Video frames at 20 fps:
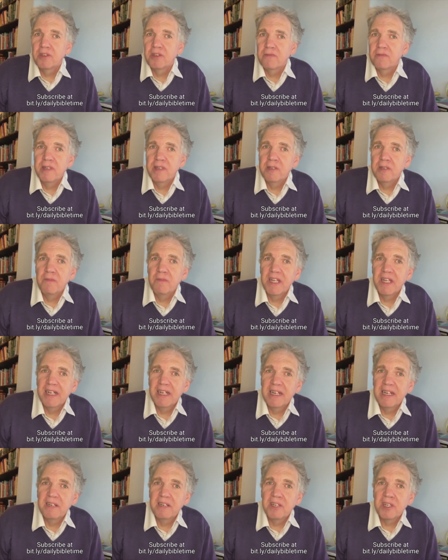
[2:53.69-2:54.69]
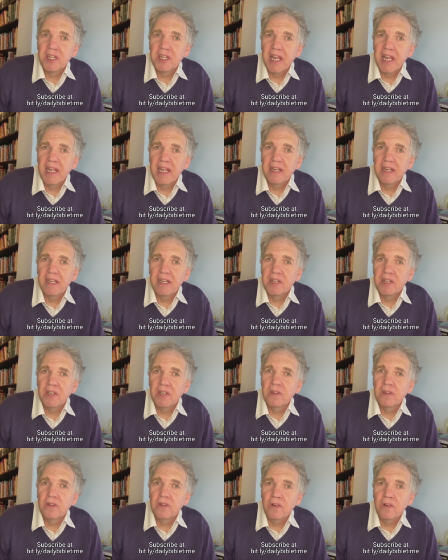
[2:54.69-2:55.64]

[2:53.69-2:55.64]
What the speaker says: the reason we can understand it is that